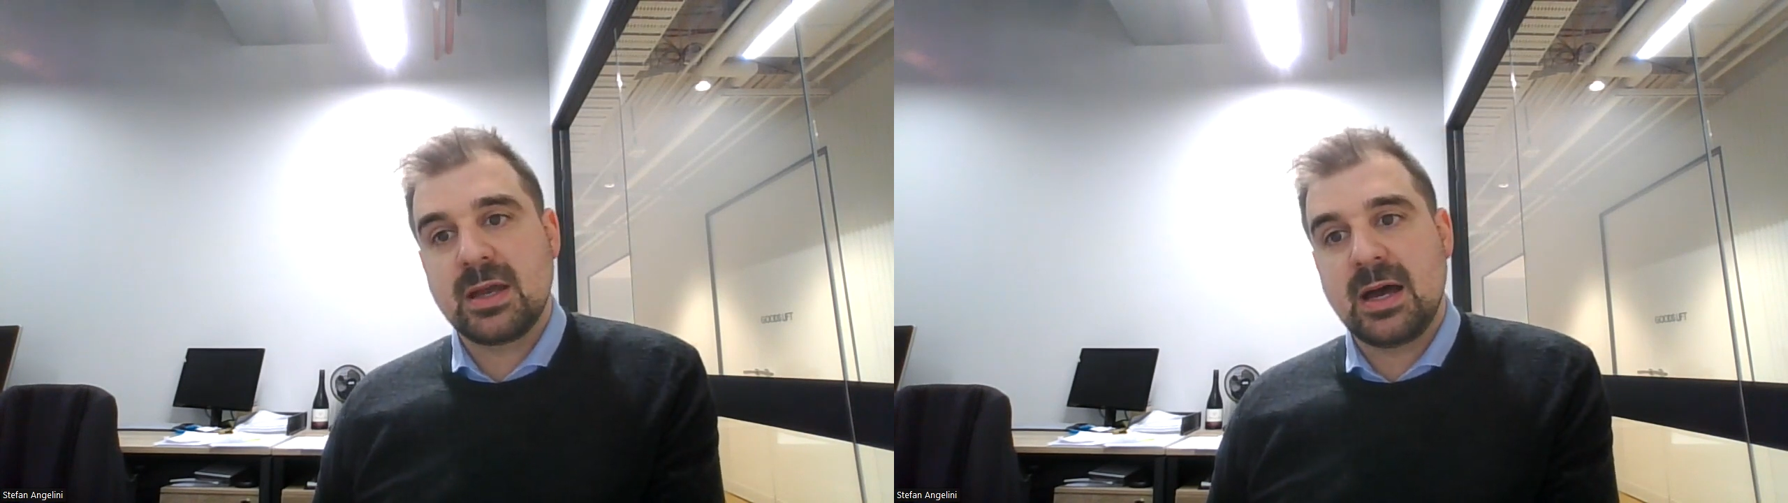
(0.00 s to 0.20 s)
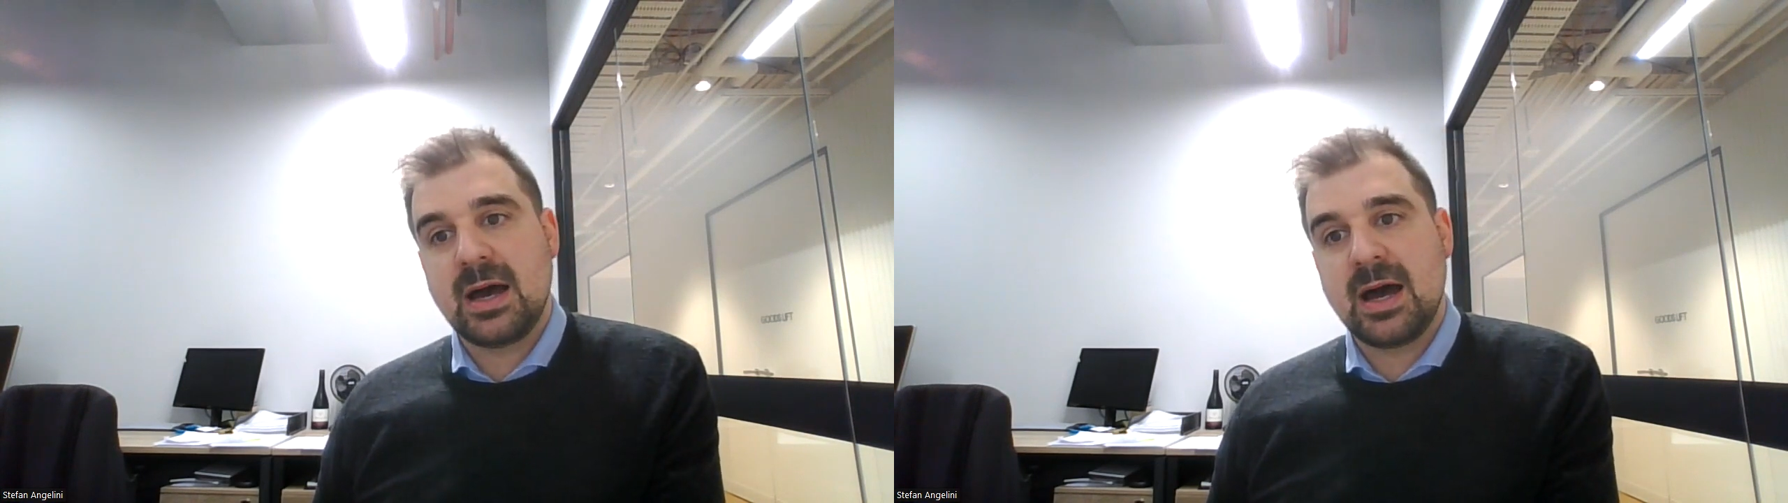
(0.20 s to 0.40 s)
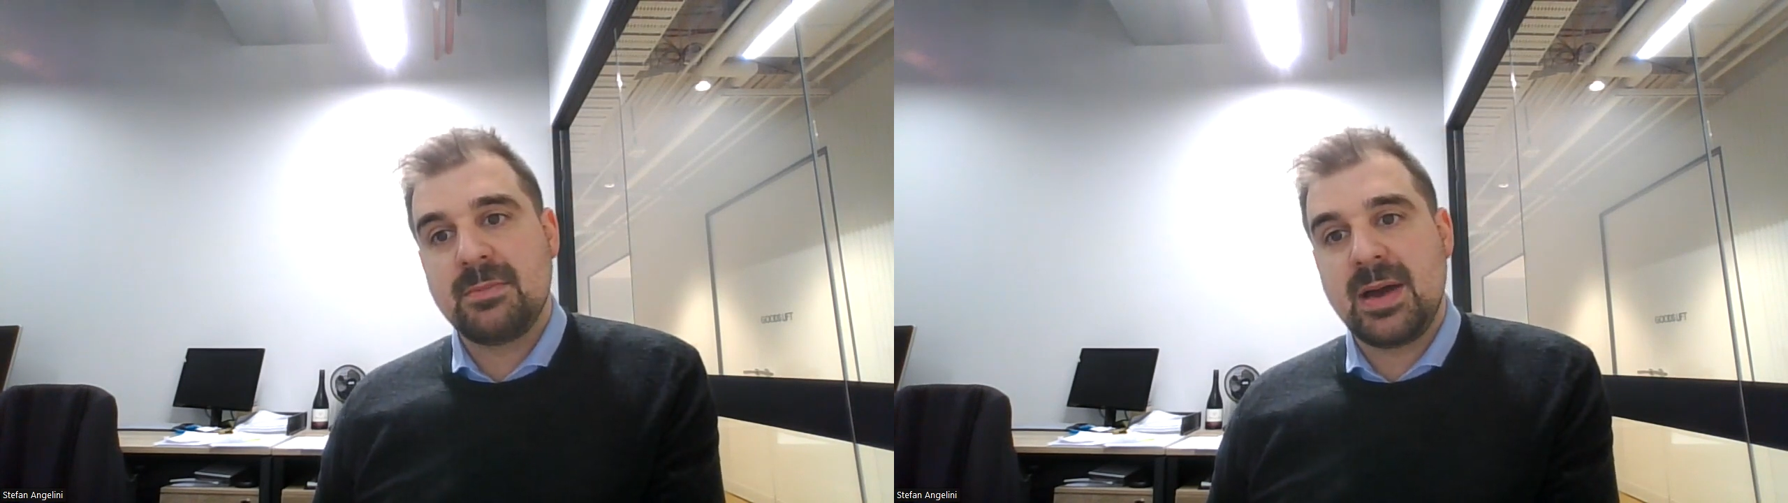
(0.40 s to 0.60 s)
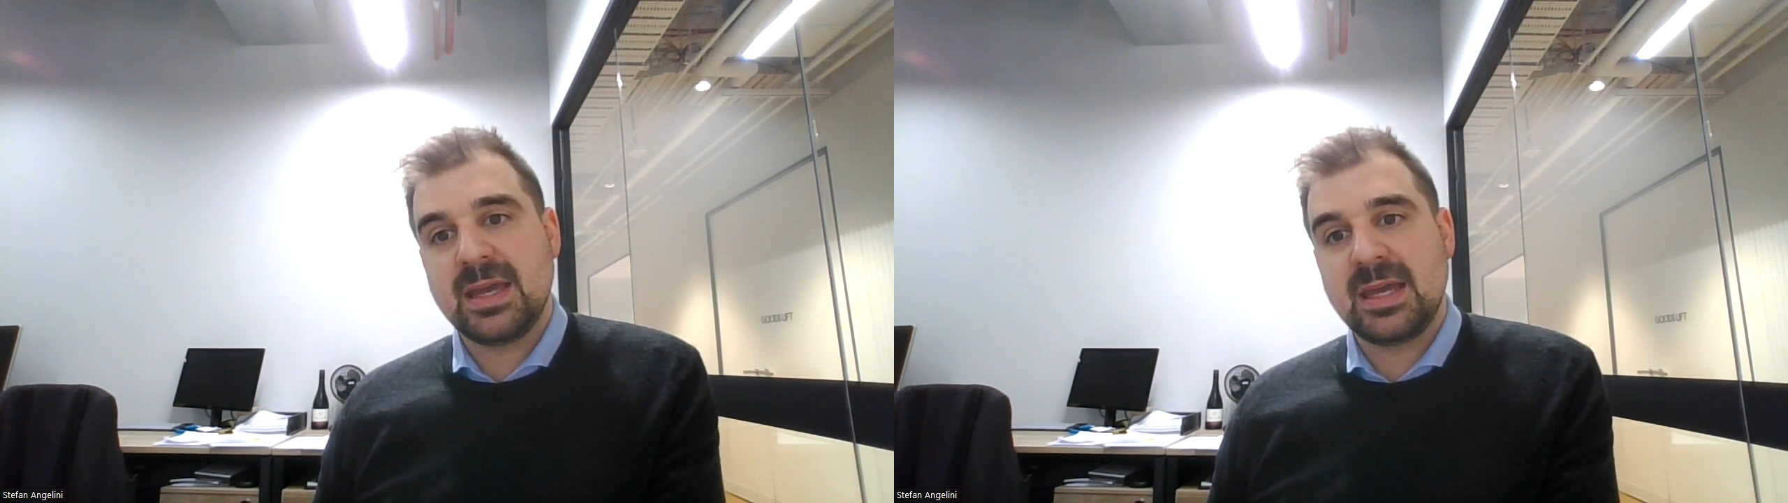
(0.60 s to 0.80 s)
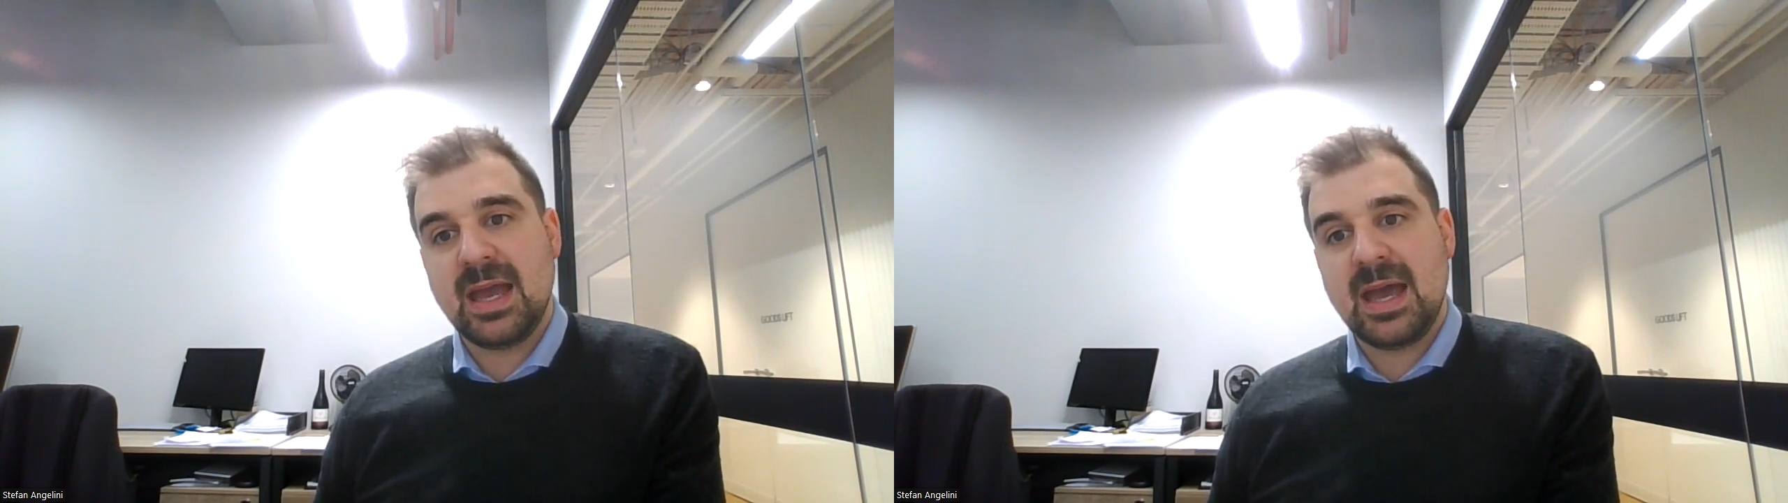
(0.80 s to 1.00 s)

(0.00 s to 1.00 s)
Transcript: uh, are making.